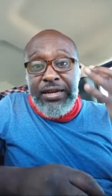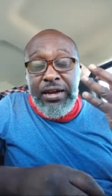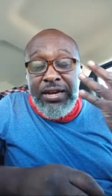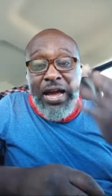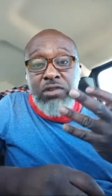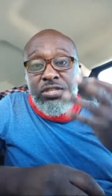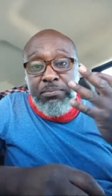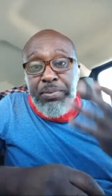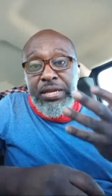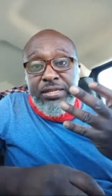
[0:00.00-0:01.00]

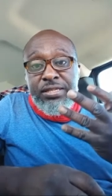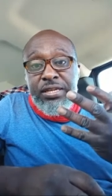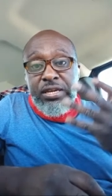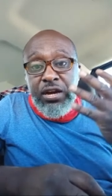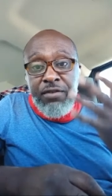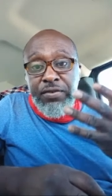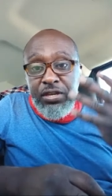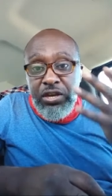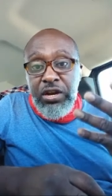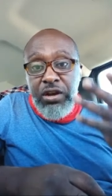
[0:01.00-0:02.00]
accountability of a
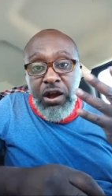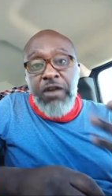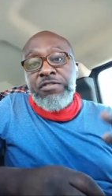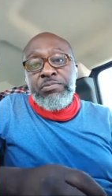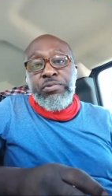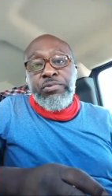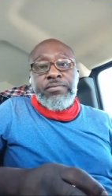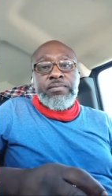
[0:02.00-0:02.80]
young offspring